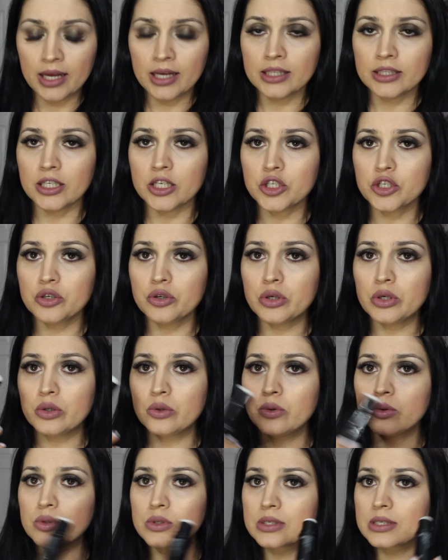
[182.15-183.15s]
that you
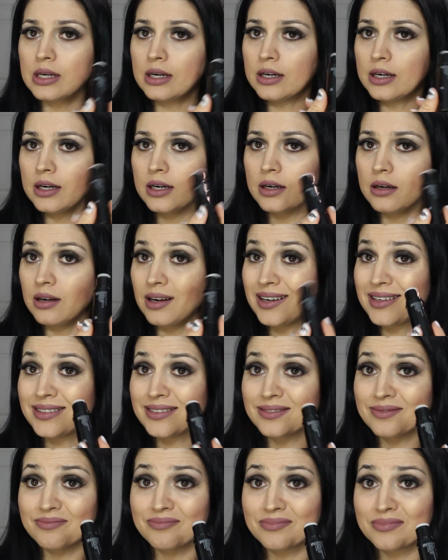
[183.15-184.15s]
use
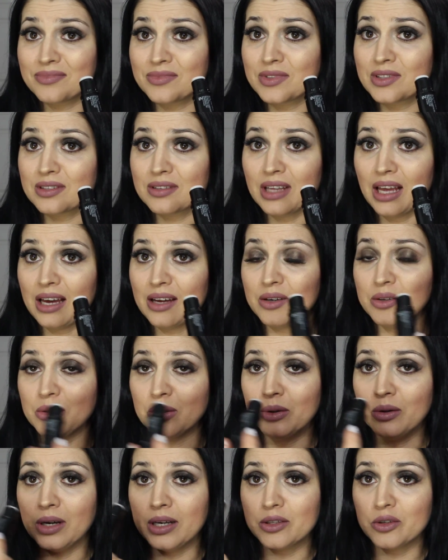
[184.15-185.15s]
on, I don't
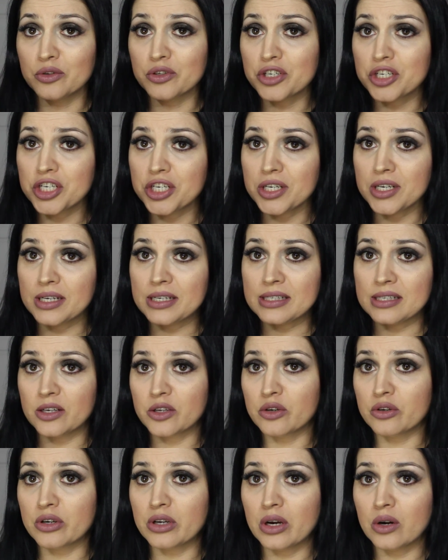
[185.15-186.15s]
know, on your cheeks, on
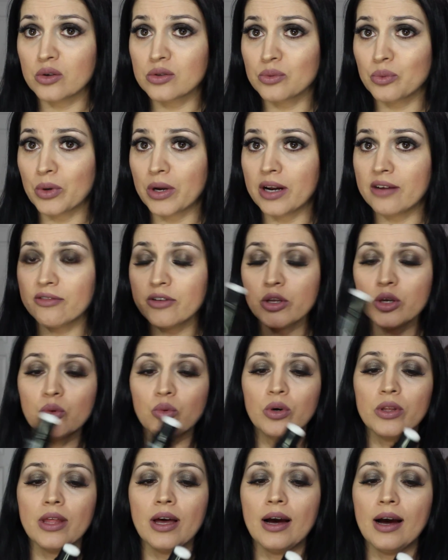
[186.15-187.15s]
your nose, whatever you
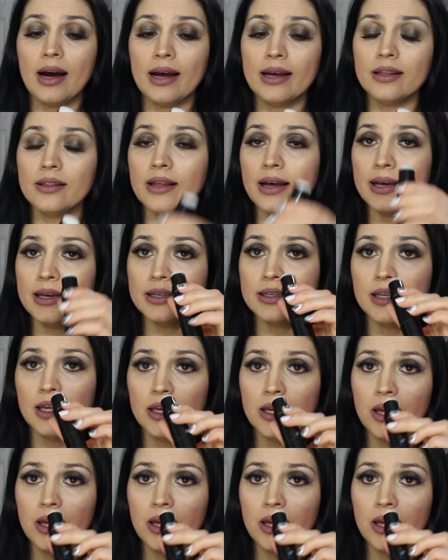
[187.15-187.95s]
want to highlight.